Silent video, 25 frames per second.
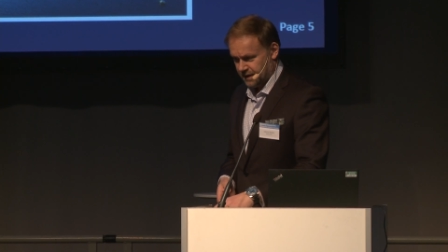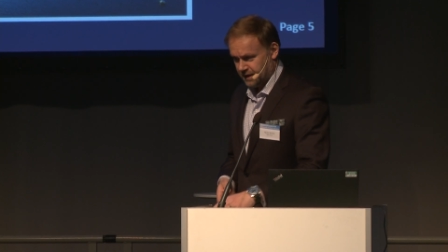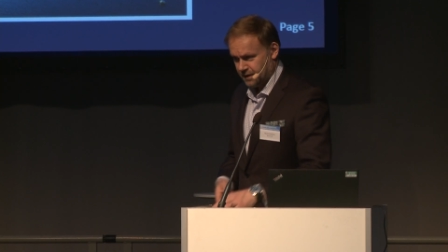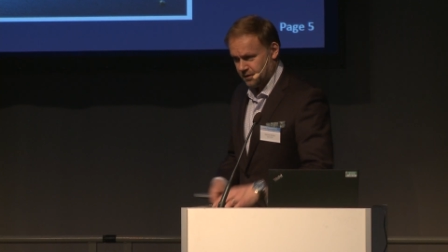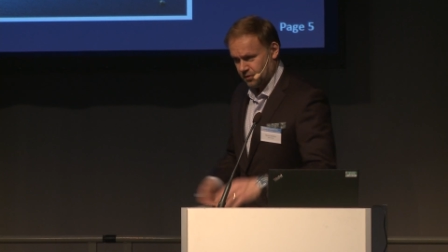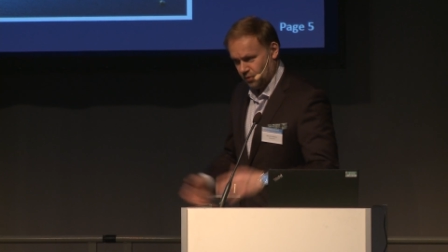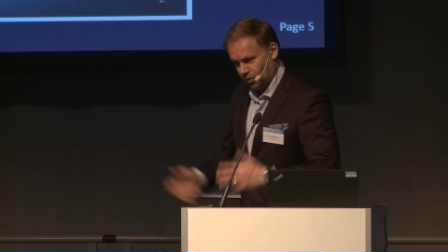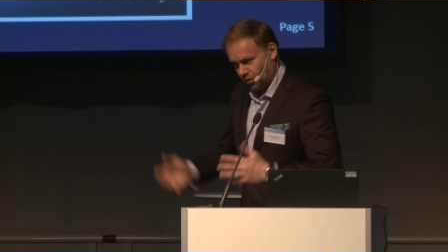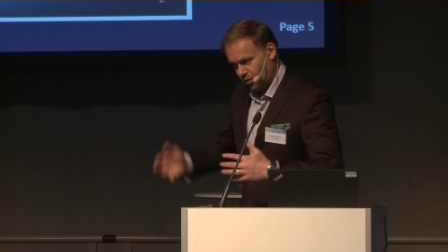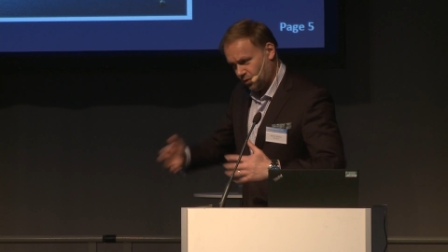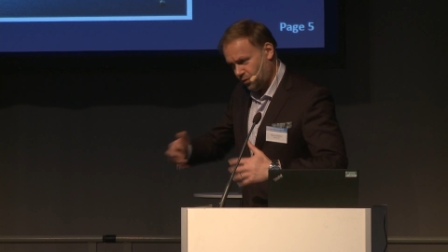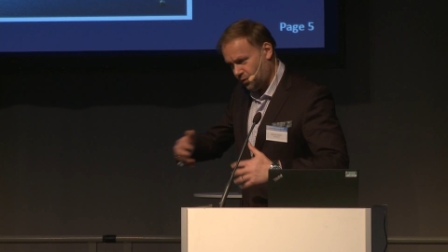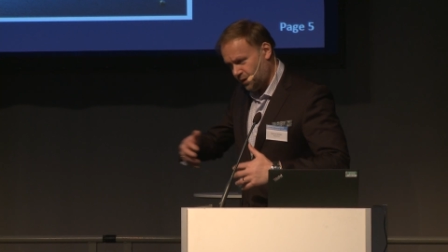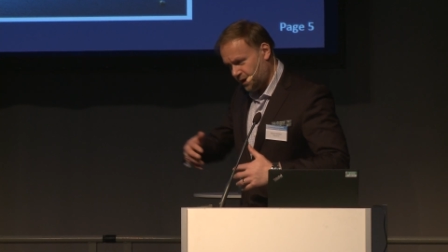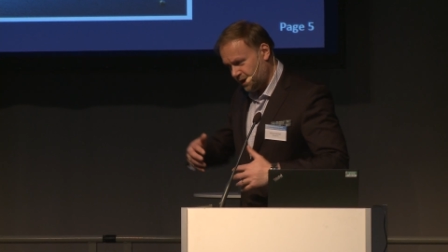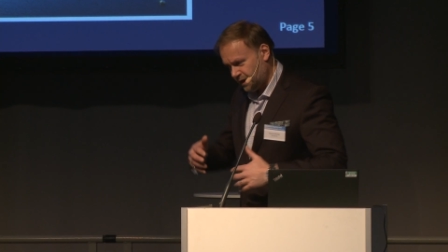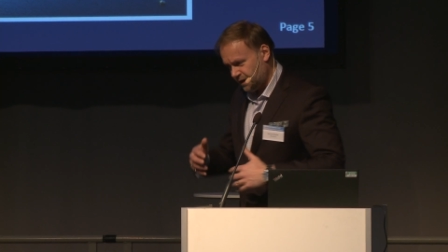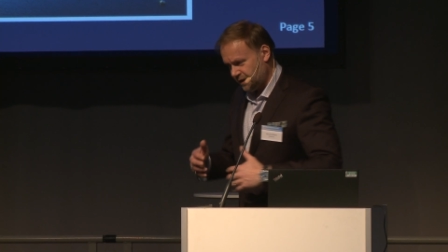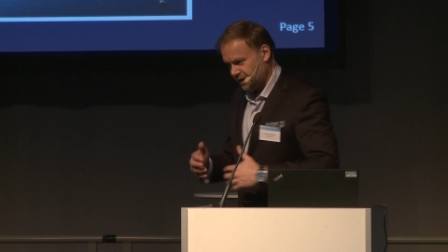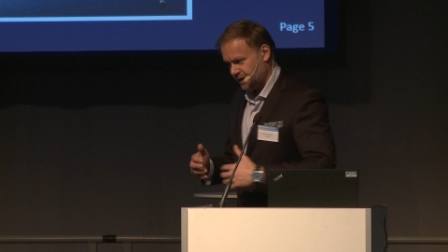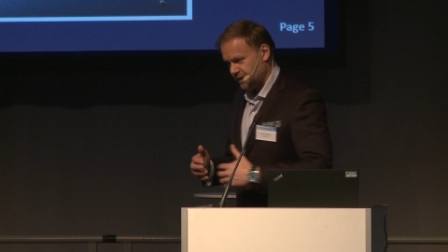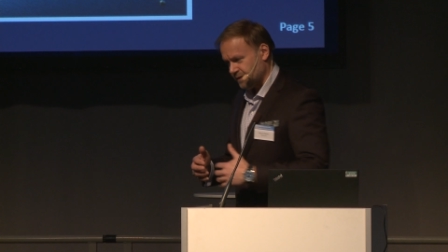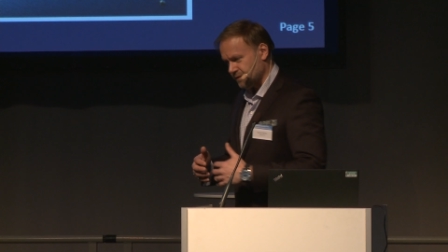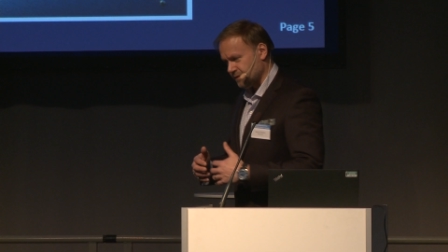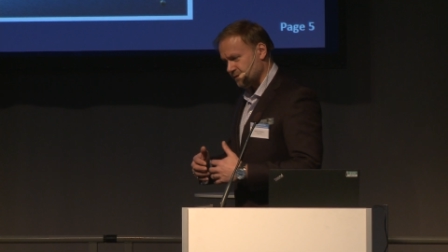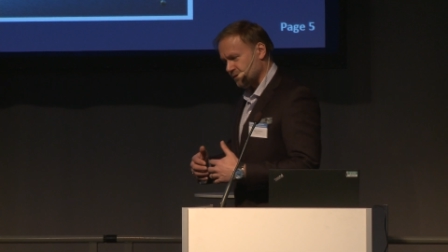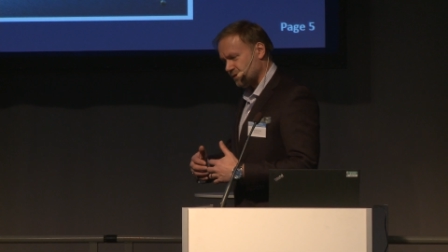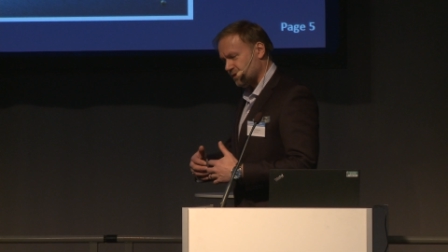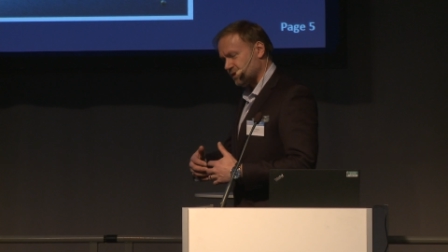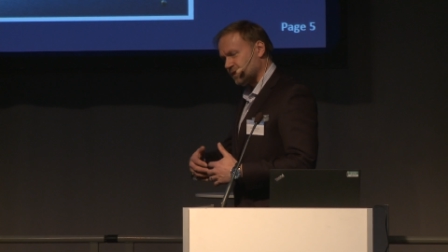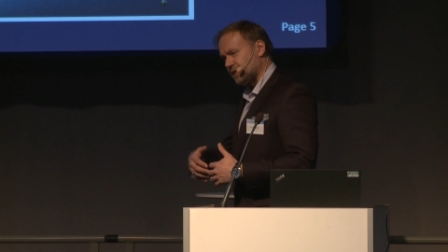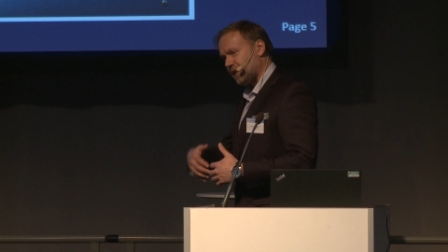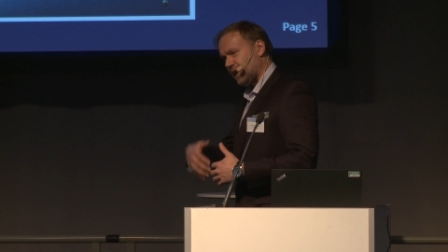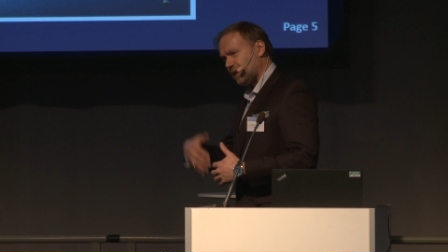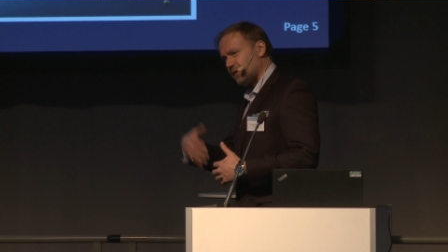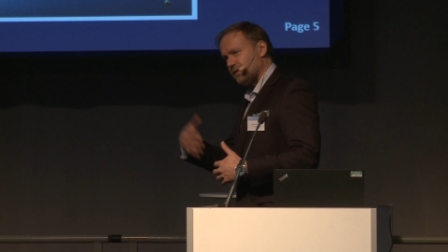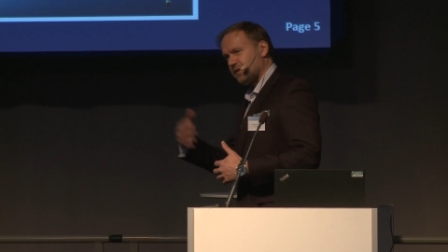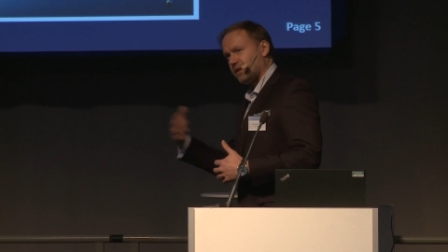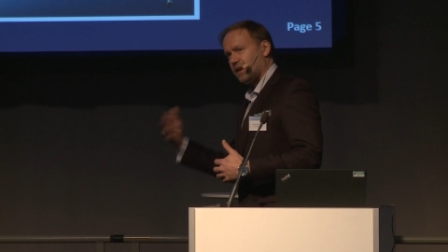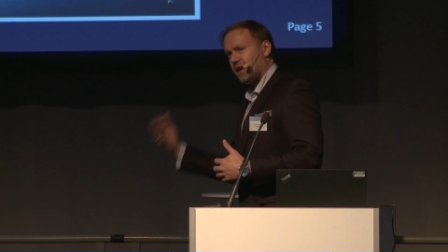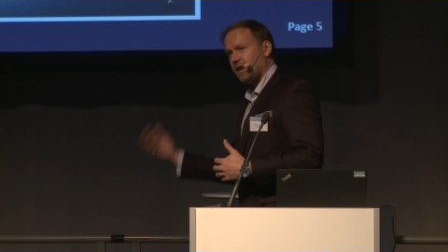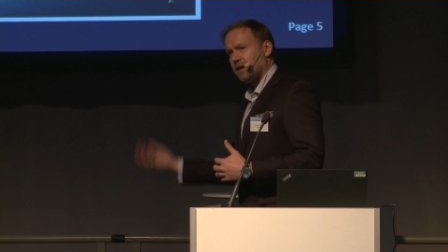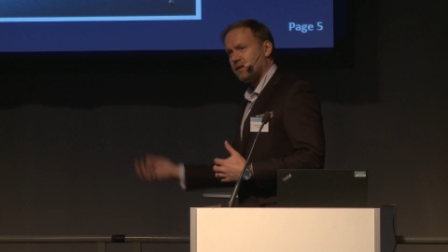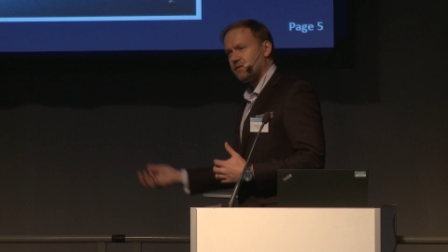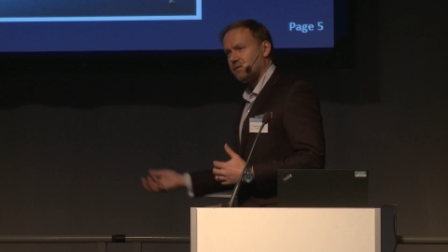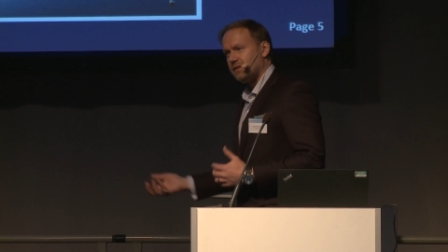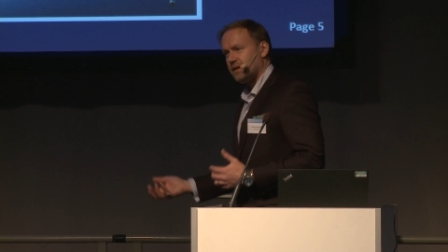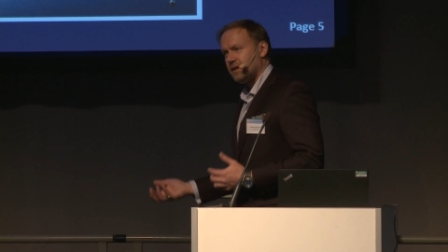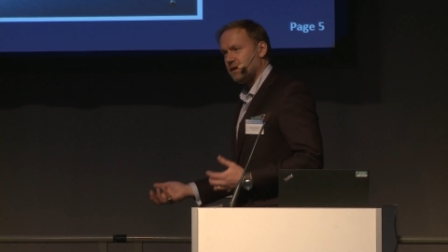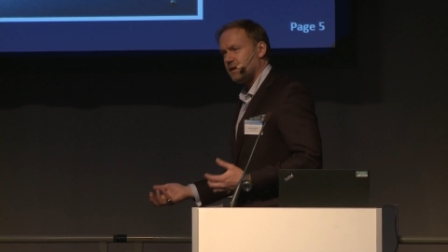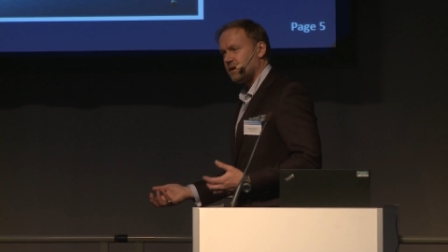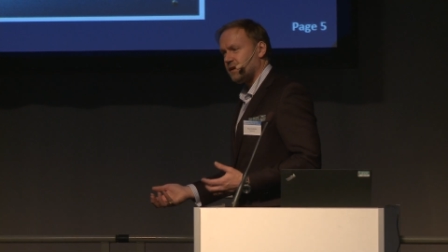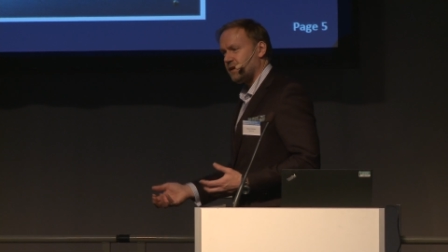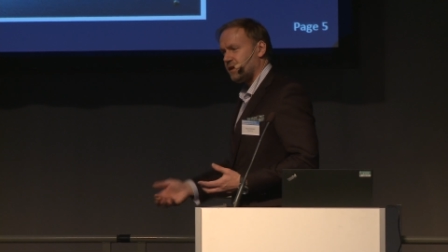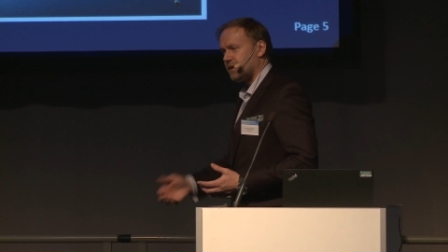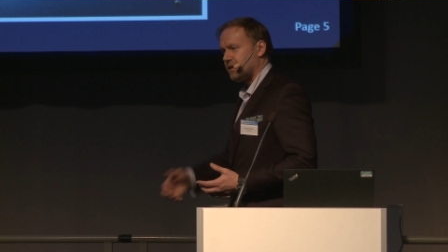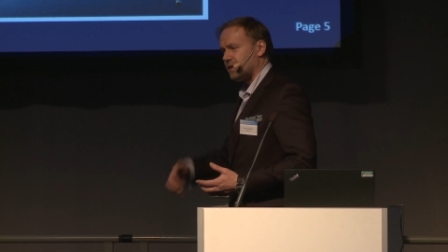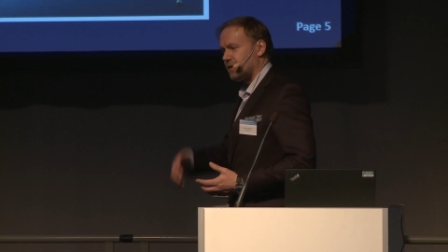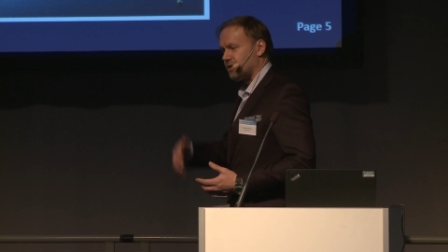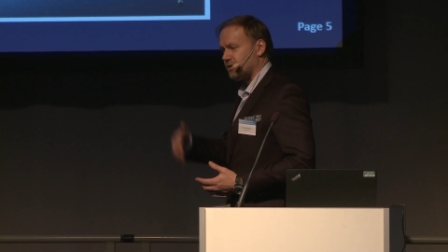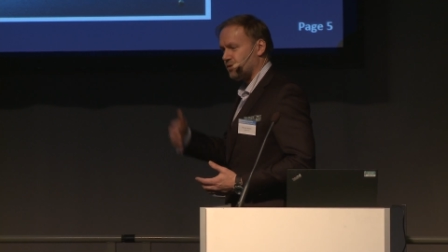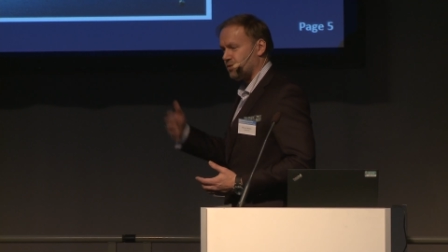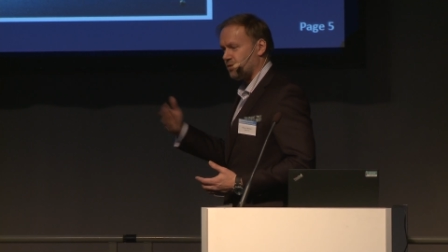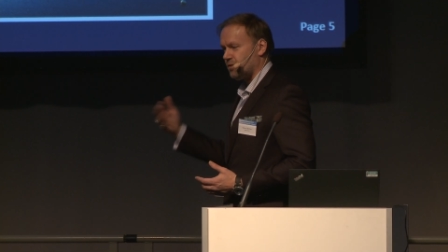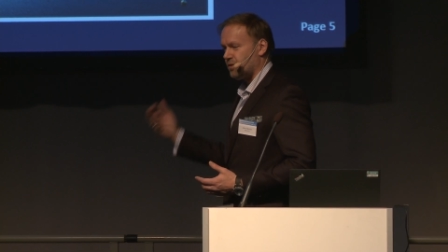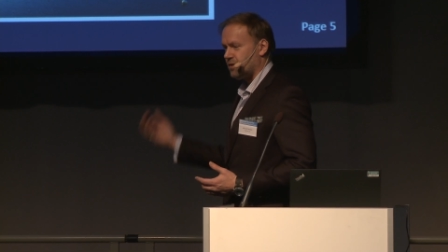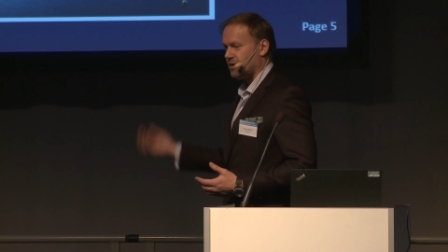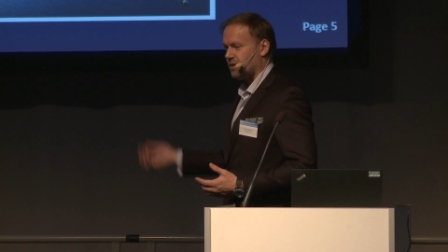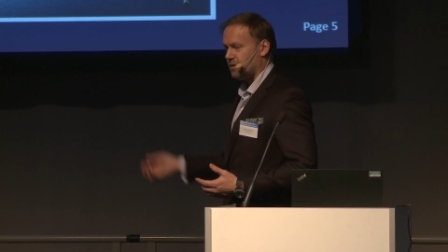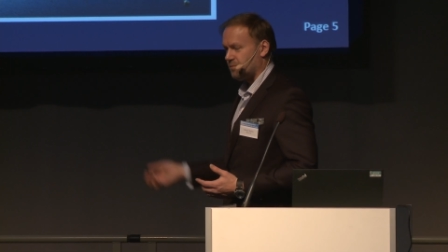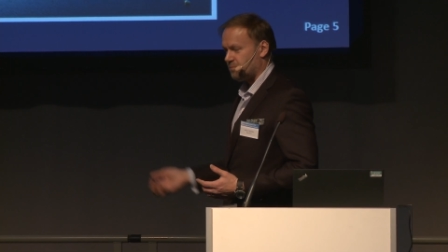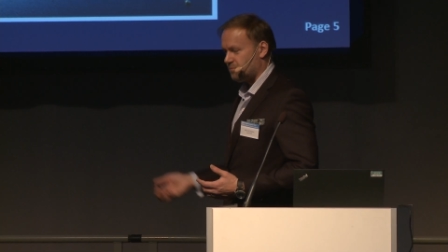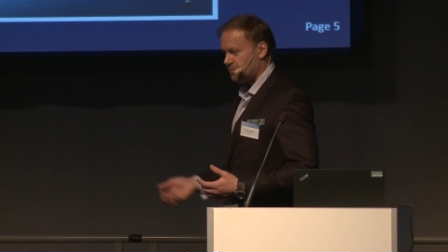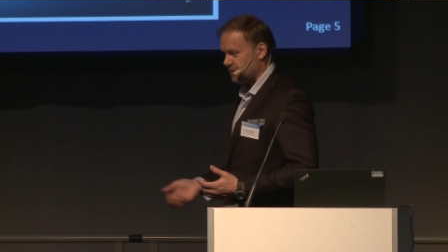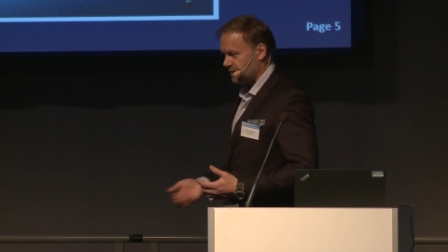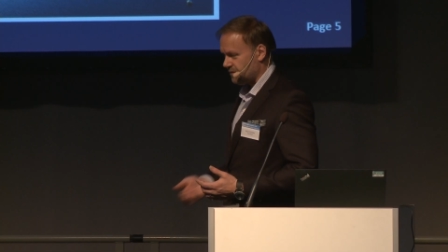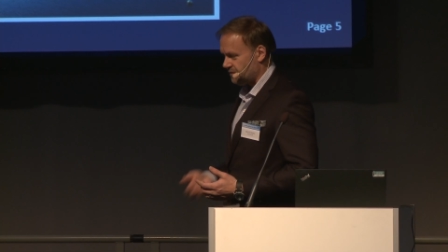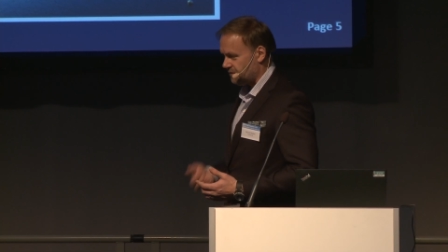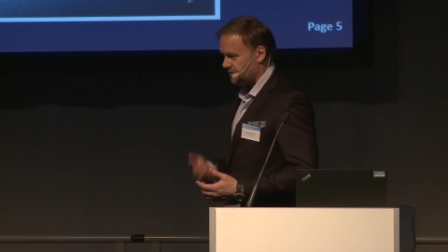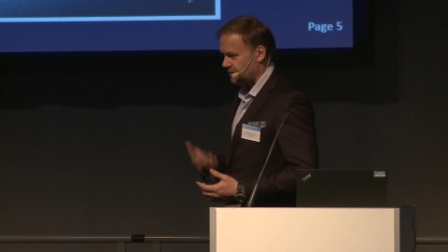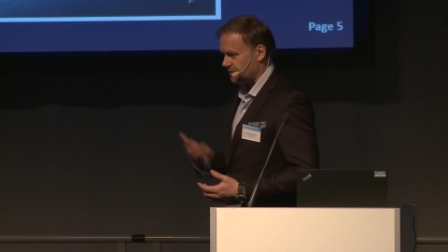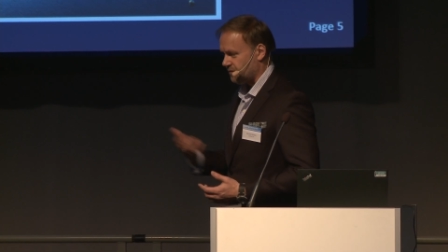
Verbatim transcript: in Norway and Scandinavia and in Europe, if,